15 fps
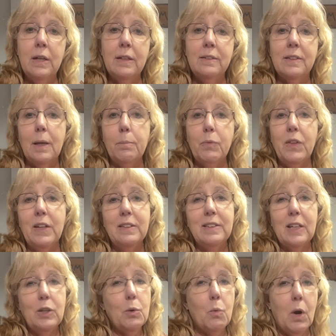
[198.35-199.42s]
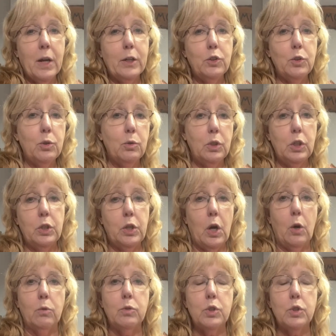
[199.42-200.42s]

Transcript: some things that you want to do and you don't.